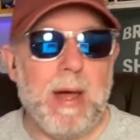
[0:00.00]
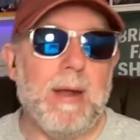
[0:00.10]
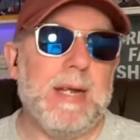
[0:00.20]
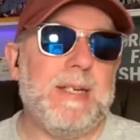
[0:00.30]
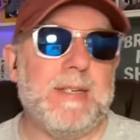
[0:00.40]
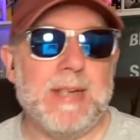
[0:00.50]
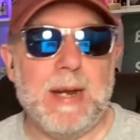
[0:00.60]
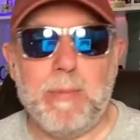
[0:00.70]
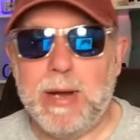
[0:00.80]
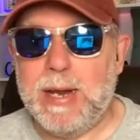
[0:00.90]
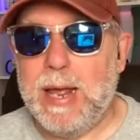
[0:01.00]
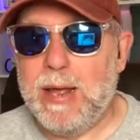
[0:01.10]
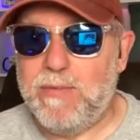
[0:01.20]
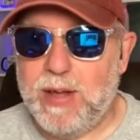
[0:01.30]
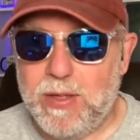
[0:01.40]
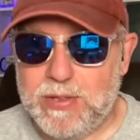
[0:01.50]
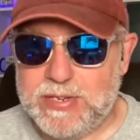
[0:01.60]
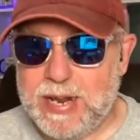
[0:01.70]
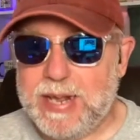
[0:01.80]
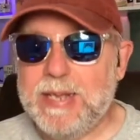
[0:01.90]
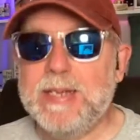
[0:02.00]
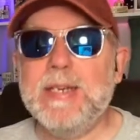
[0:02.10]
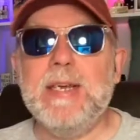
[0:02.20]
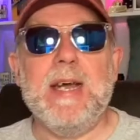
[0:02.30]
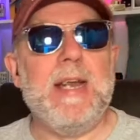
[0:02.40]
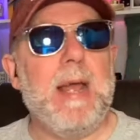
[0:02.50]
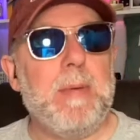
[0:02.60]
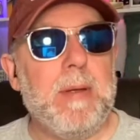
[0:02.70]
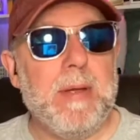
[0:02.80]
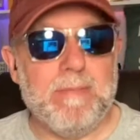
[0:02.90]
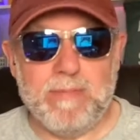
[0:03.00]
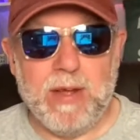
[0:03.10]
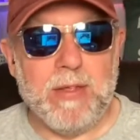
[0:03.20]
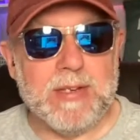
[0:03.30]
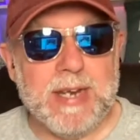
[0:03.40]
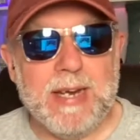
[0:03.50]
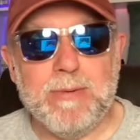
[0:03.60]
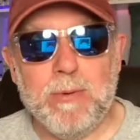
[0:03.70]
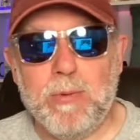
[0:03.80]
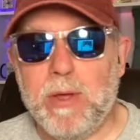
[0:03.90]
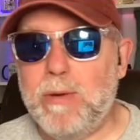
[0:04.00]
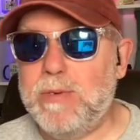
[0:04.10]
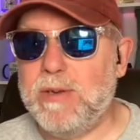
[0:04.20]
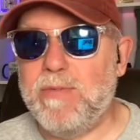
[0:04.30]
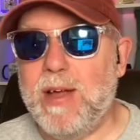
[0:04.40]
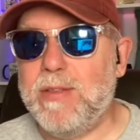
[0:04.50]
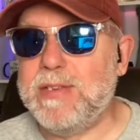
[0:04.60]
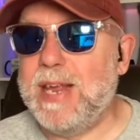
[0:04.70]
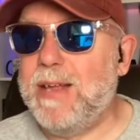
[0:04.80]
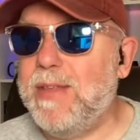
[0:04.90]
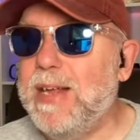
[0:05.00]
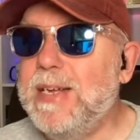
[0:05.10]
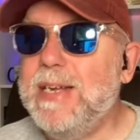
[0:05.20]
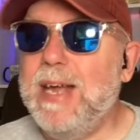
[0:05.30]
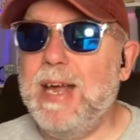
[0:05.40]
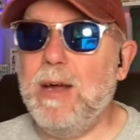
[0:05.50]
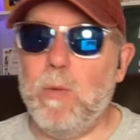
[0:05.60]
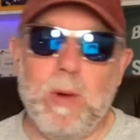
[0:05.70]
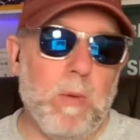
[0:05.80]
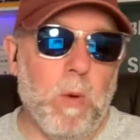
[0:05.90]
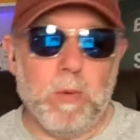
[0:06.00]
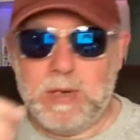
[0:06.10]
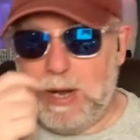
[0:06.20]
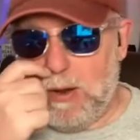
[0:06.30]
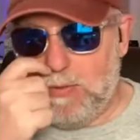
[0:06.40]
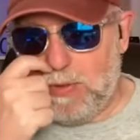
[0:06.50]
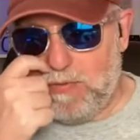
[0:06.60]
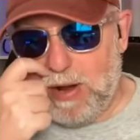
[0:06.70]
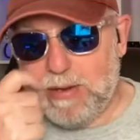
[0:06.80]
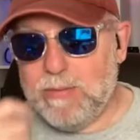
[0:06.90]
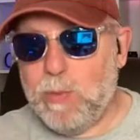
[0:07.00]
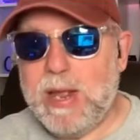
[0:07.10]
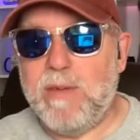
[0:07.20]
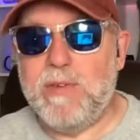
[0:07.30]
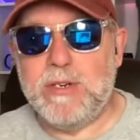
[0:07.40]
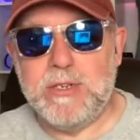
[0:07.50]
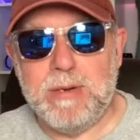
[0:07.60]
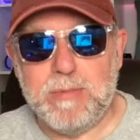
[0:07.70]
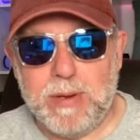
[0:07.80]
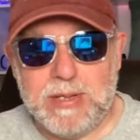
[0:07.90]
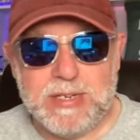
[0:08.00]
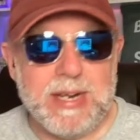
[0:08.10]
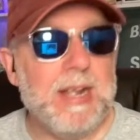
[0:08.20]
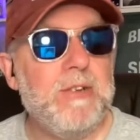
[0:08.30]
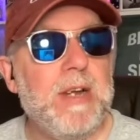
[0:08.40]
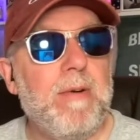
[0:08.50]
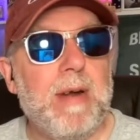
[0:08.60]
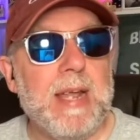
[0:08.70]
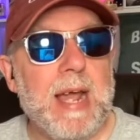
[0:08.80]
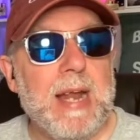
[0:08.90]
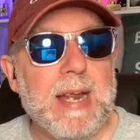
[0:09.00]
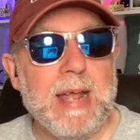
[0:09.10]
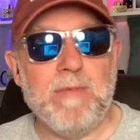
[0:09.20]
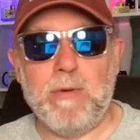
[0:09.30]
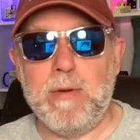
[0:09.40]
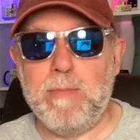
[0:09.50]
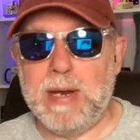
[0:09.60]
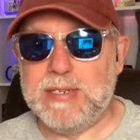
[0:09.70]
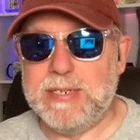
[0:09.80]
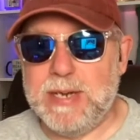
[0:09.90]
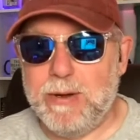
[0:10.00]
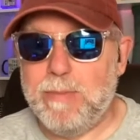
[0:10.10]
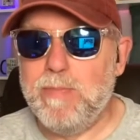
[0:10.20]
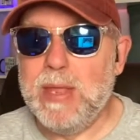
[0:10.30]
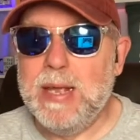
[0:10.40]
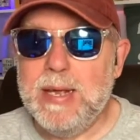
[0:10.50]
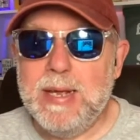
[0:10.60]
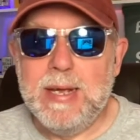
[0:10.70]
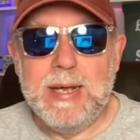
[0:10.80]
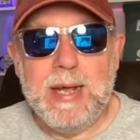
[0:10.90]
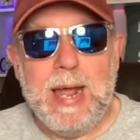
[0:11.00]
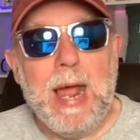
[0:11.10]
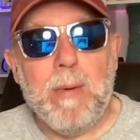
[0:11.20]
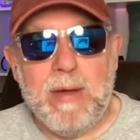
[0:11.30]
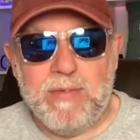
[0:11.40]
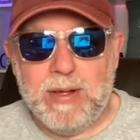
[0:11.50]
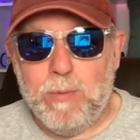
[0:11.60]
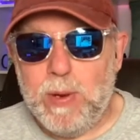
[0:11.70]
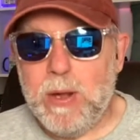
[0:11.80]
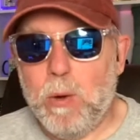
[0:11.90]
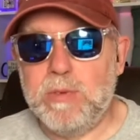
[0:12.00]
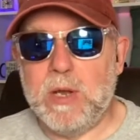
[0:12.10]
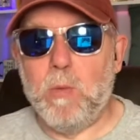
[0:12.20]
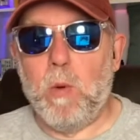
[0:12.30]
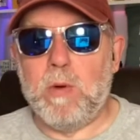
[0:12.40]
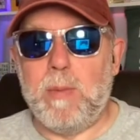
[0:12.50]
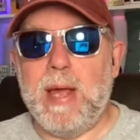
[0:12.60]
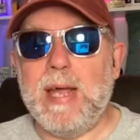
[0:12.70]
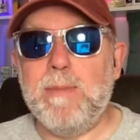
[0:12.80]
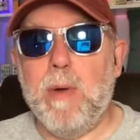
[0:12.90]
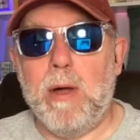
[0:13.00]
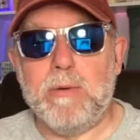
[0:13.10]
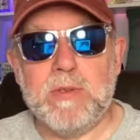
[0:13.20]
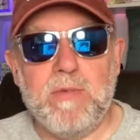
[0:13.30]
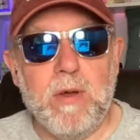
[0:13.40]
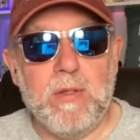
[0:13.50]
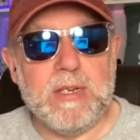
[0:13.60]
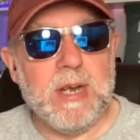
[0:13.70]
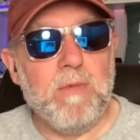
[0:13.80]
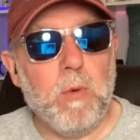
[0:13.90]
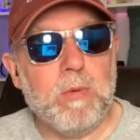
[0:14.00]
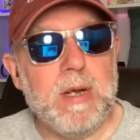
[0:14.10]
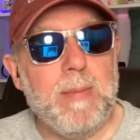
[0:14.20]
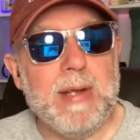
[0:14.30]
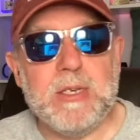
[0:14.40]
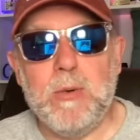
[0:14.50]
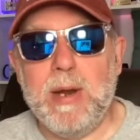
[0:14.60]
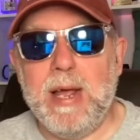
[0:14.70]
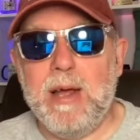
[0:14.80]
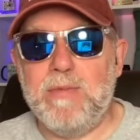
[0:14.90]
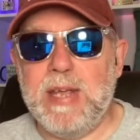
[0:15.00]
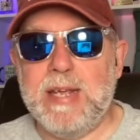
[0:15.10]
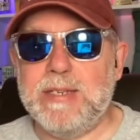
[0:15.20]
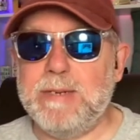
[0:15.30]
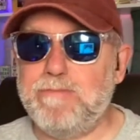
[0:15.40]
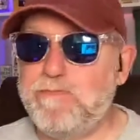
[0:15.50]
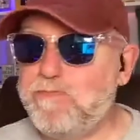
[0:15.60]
partly to celebrate Father's Day, and happy Father's Day to all those fathers out there. We walked along the front, we ate fish and chips by the sea, and generally had a very pleasant time. However, we also walked about 8 miles, the furthest I've walked in about 2.5 years.